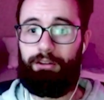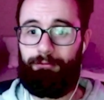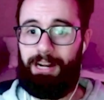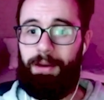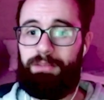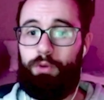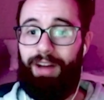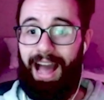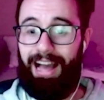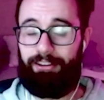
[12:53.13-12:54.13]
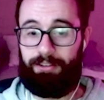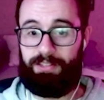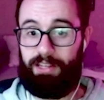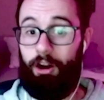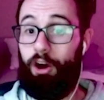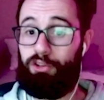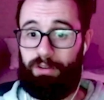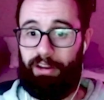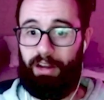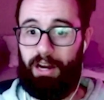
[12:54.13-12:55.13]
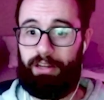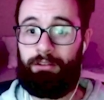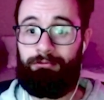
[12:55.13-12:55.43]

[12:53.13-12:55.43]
Randomize move accuracy, also chaotic.